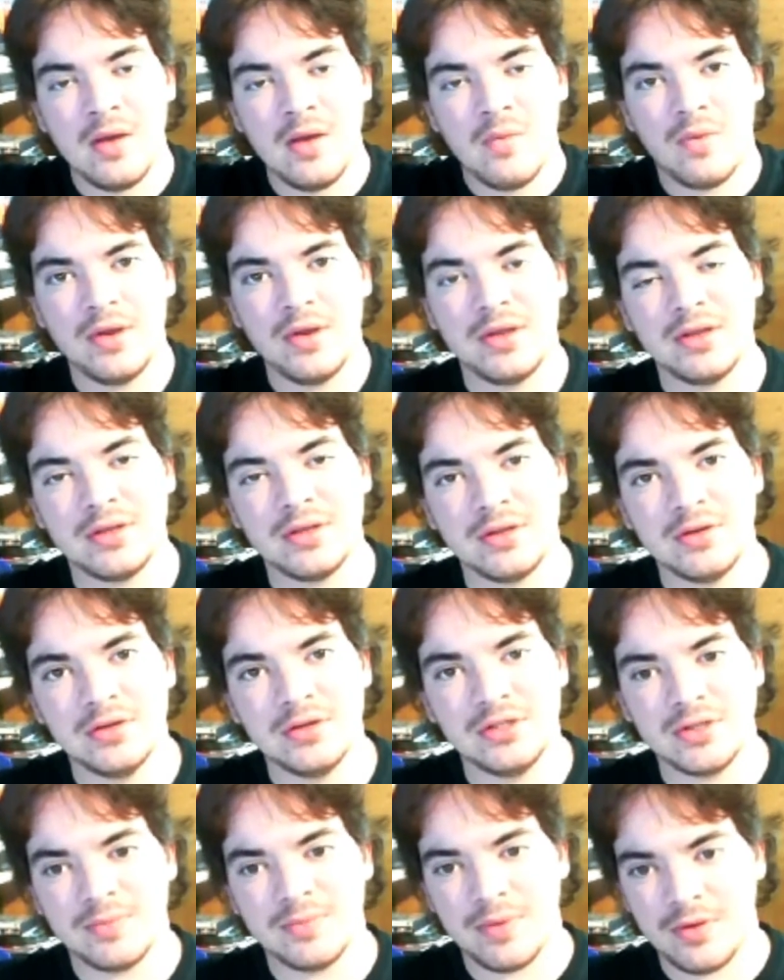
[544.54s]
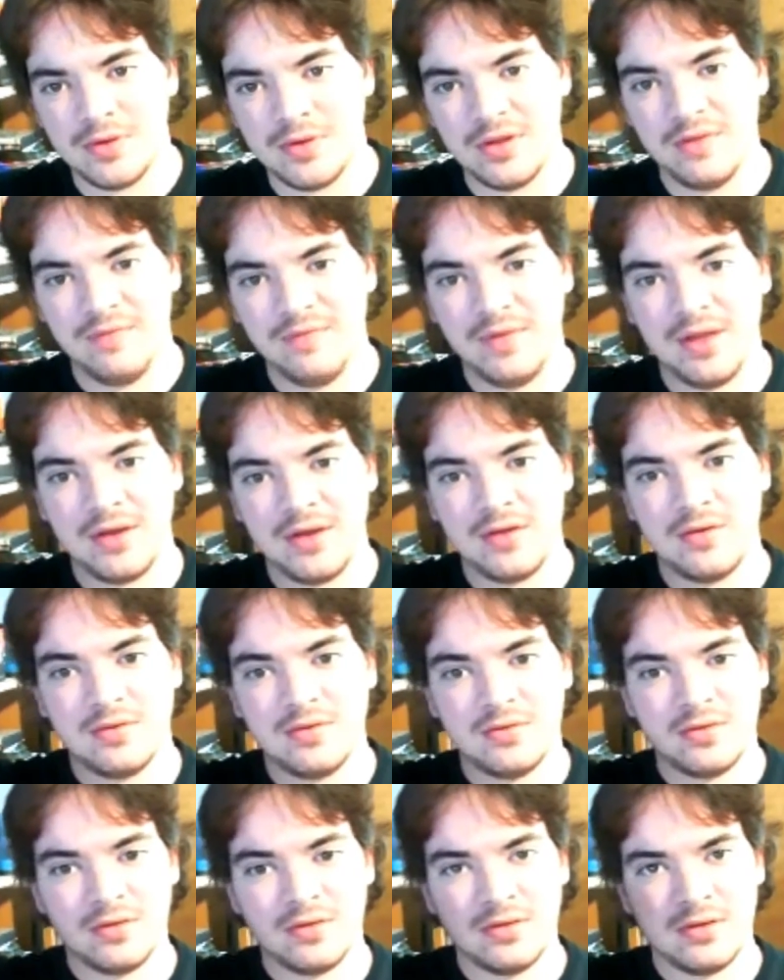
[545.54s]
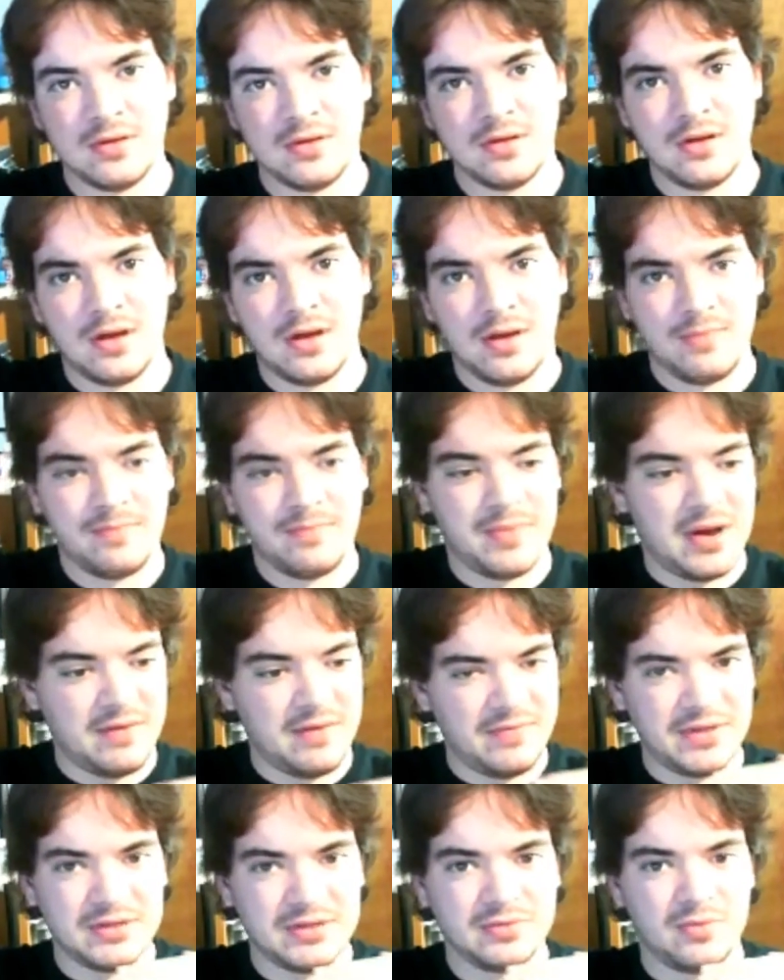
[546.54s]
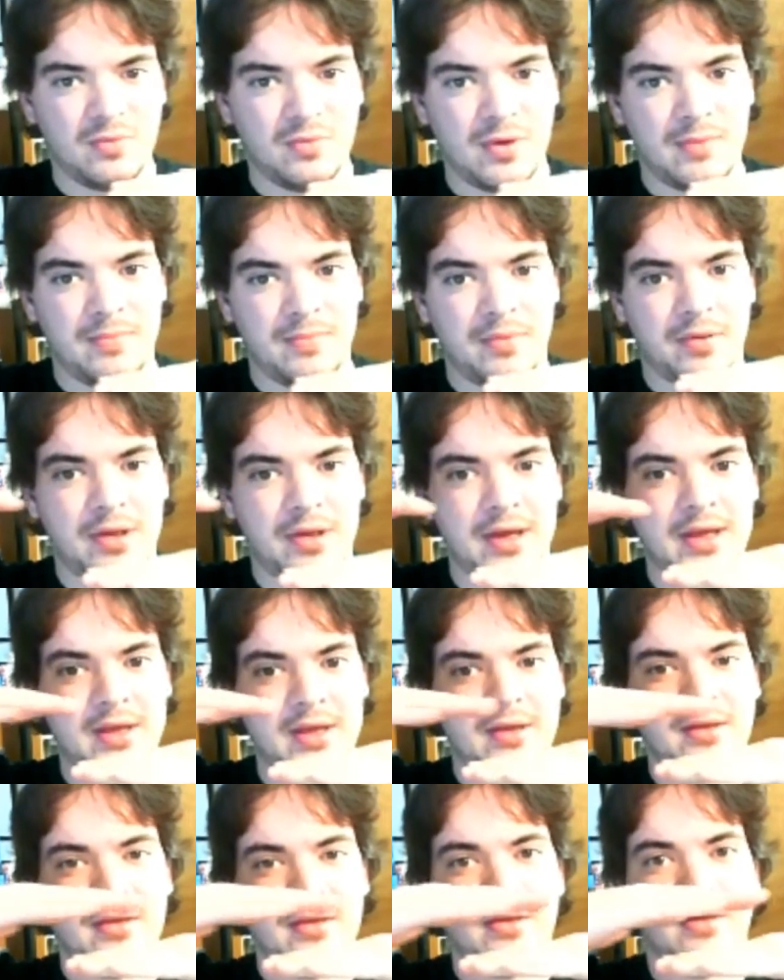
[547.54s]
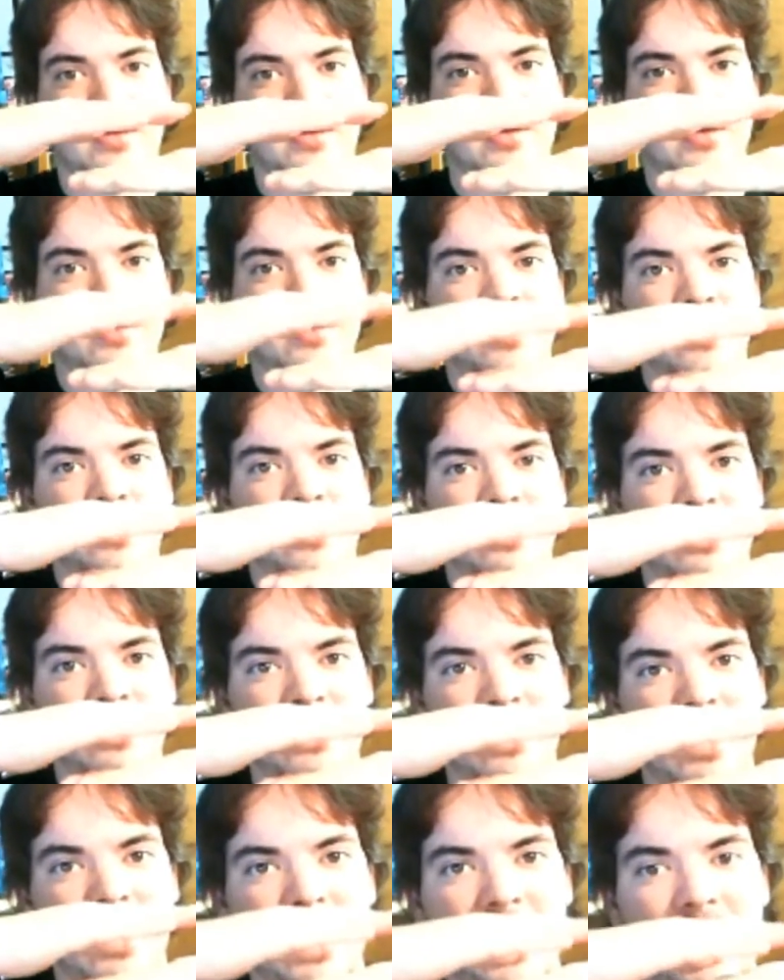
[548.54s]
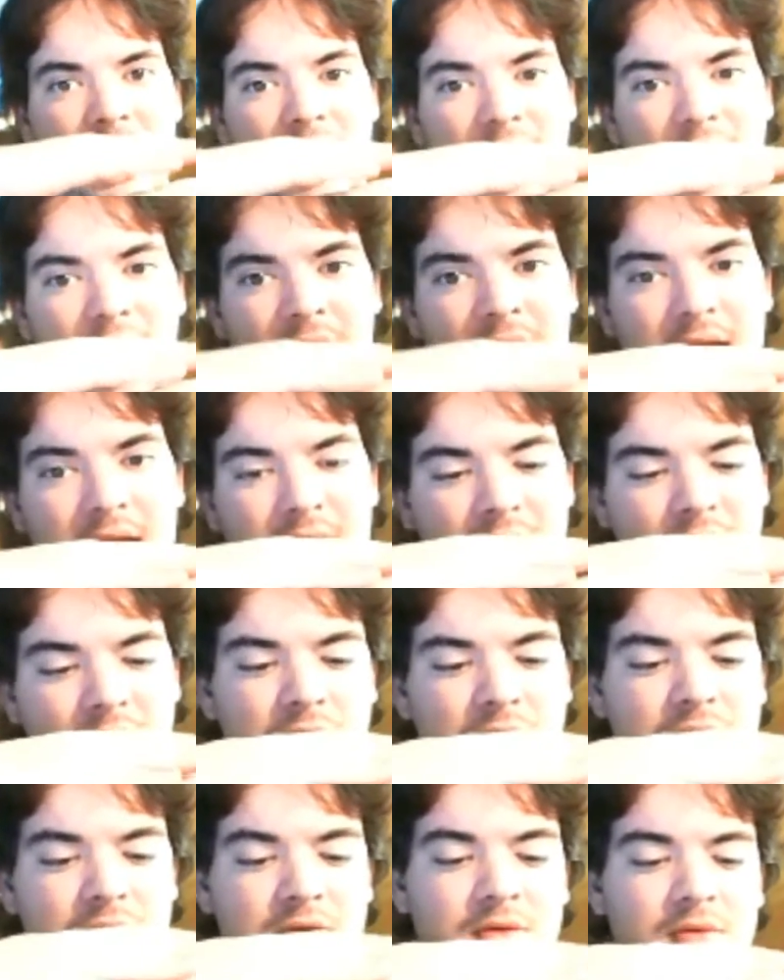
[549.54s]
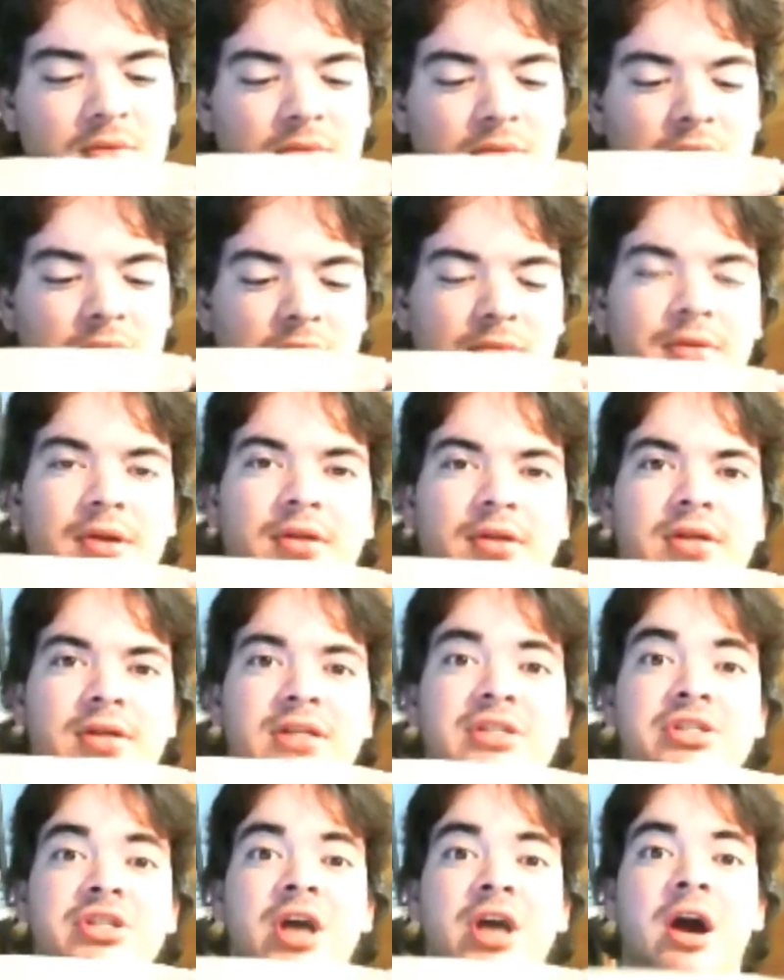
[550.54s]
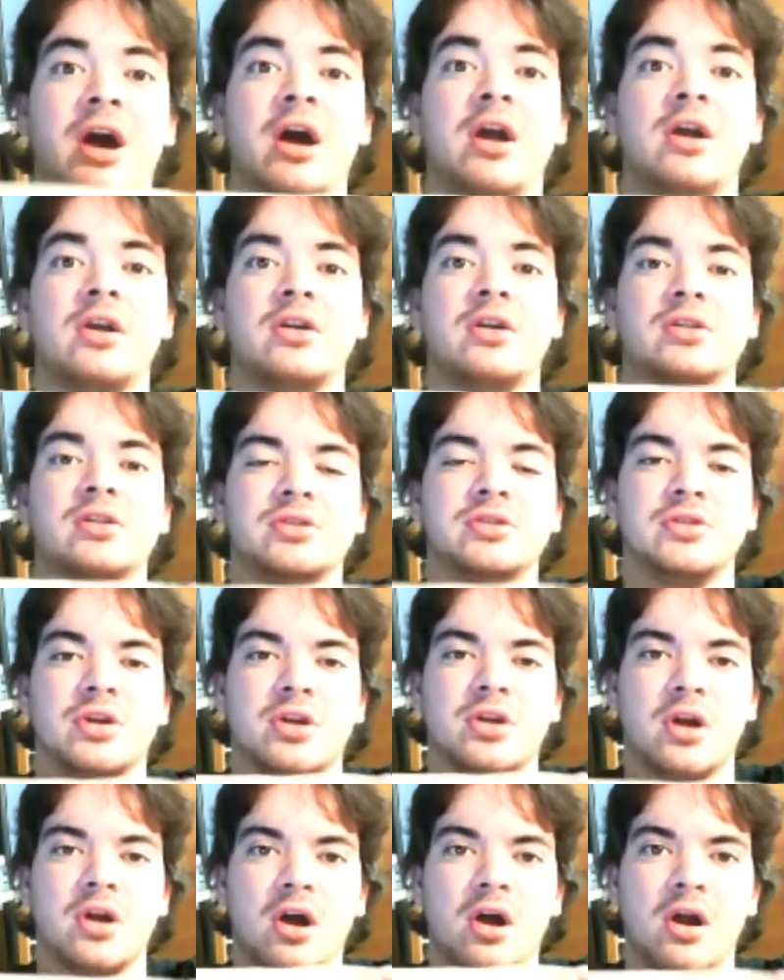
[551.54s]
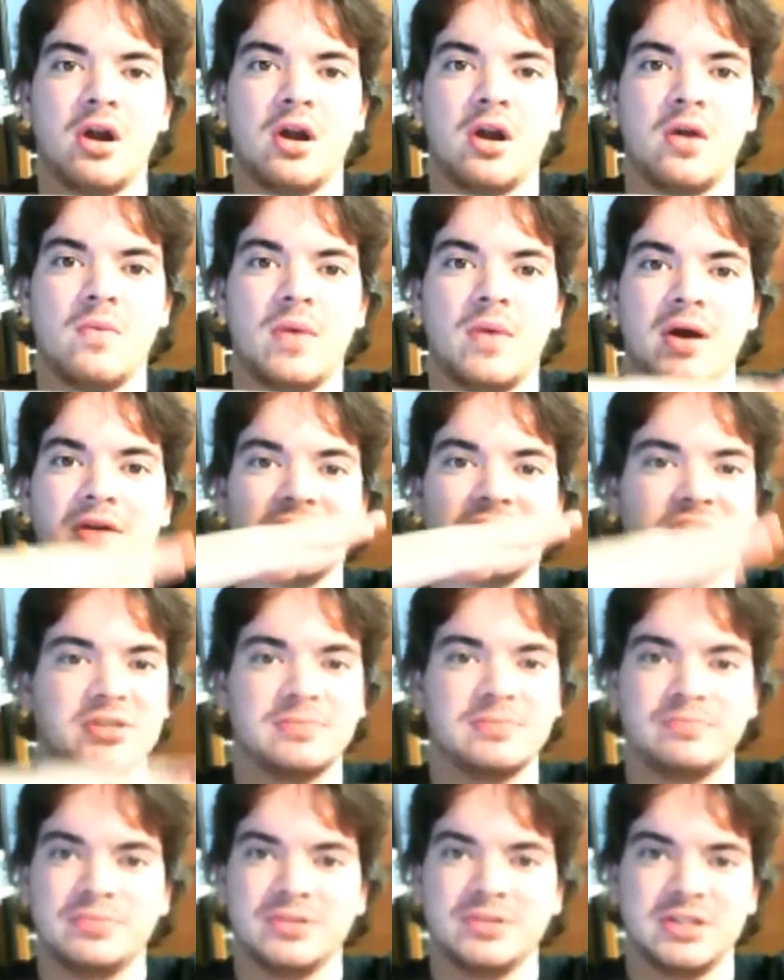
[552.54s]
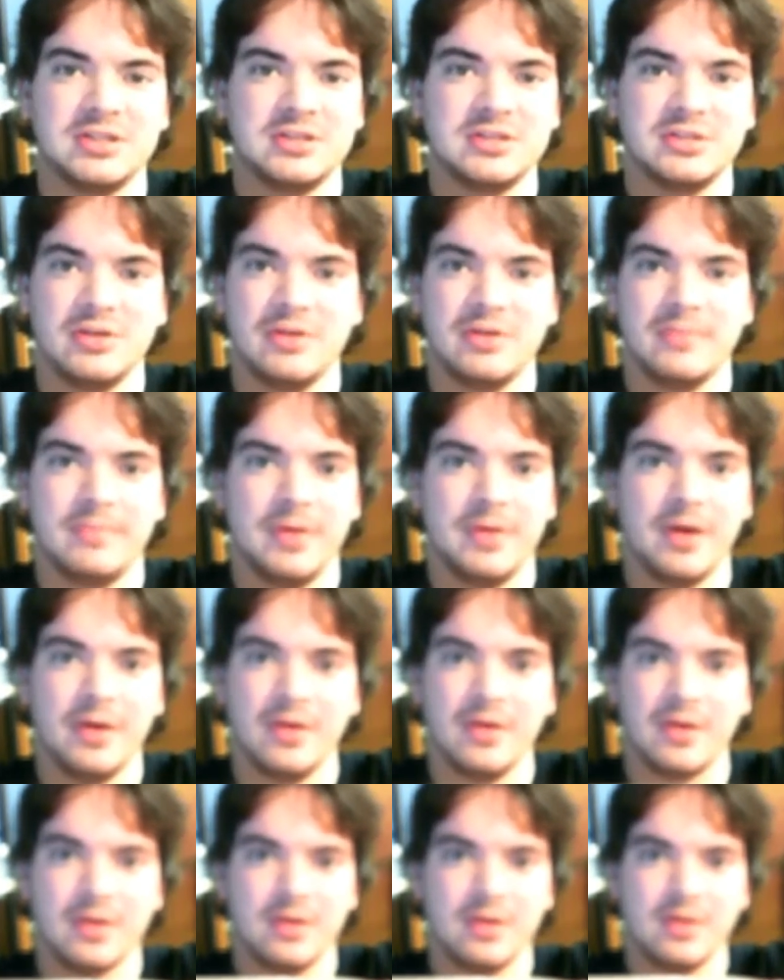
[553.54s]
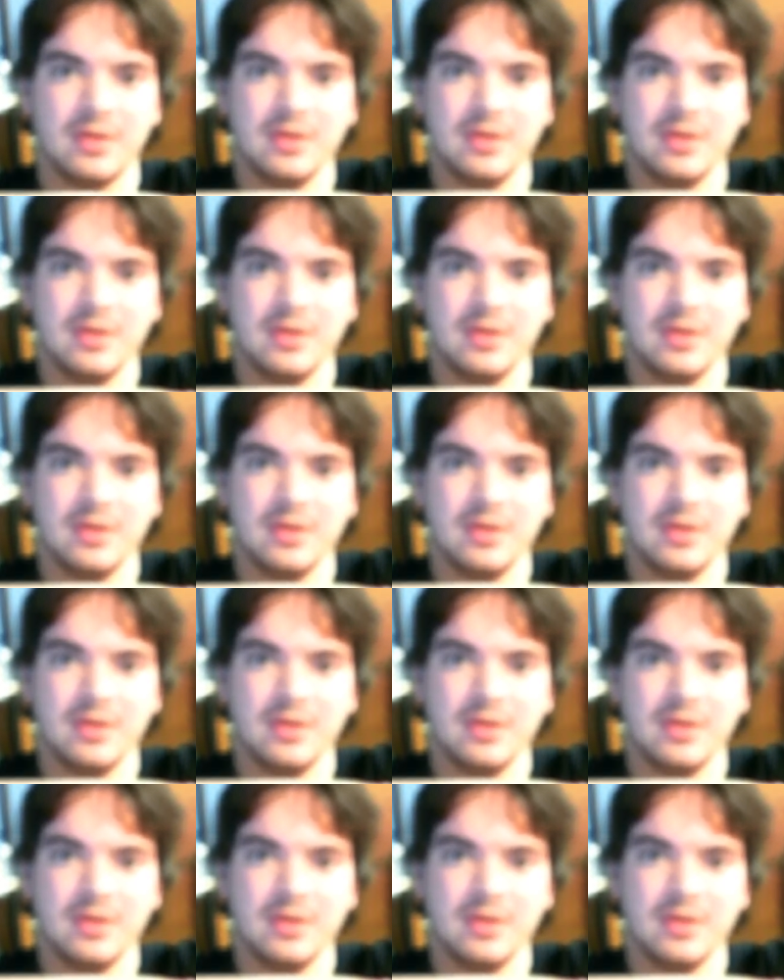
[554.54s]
What you do is you pull your vehicle above this one plate, and it will literally charge your car while it just sits there in park.